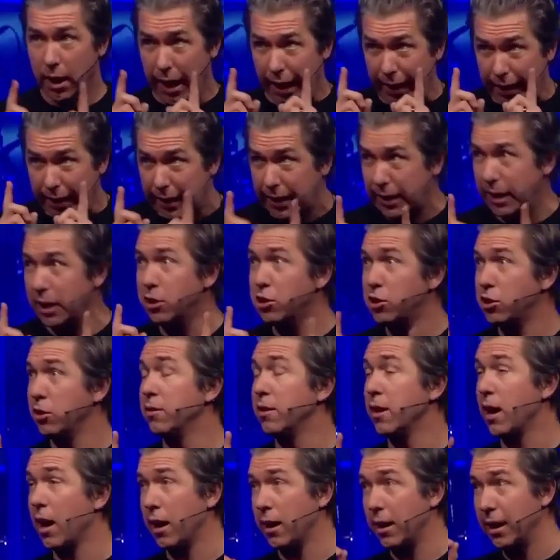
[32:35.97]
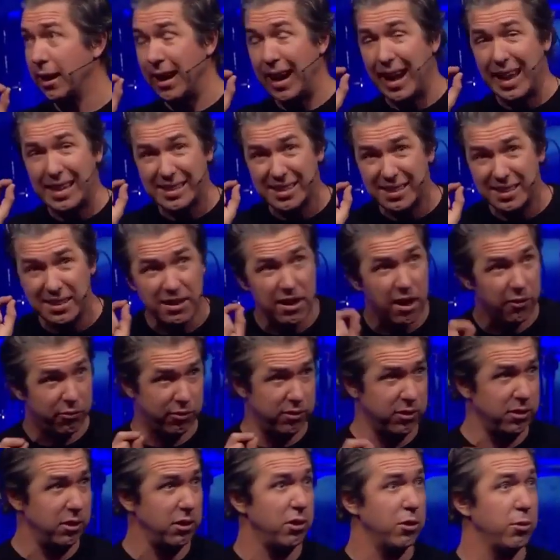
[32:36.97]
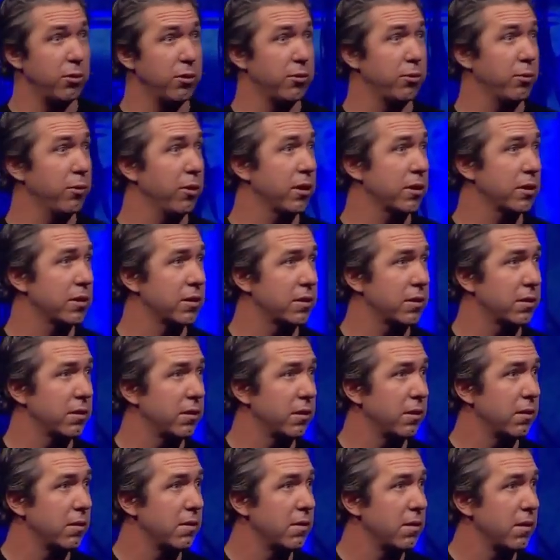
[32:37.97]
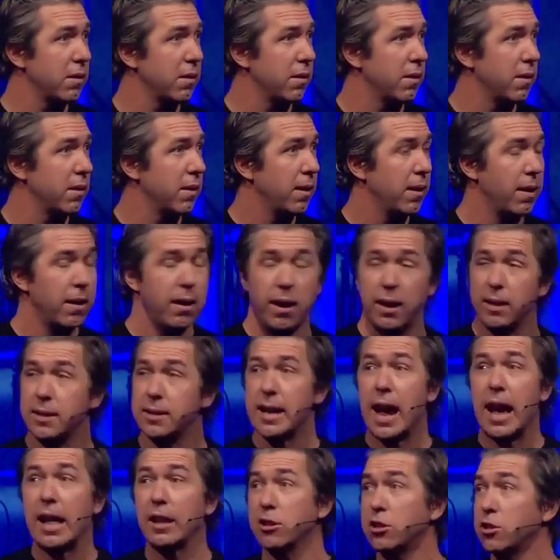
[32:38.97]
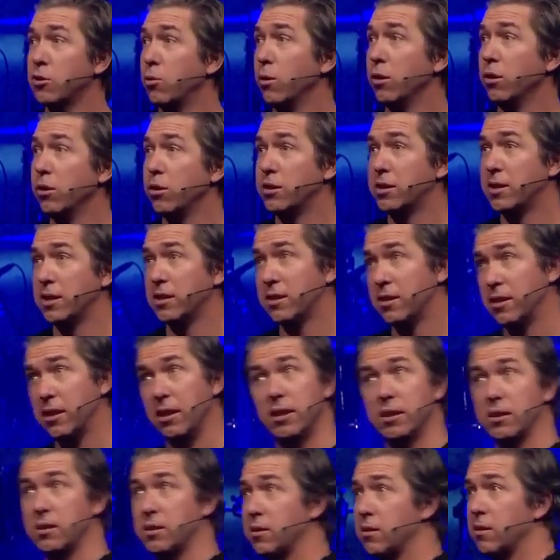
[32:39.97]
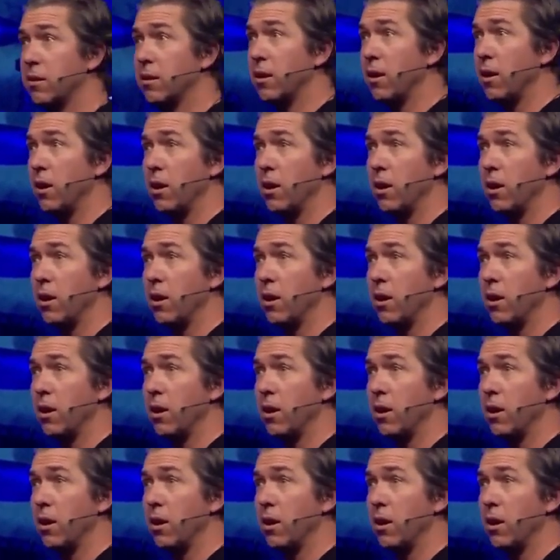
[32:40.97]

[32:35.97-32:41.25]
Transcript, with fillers: I kid you not, it has nothing to do with works. And Dallas Willard says this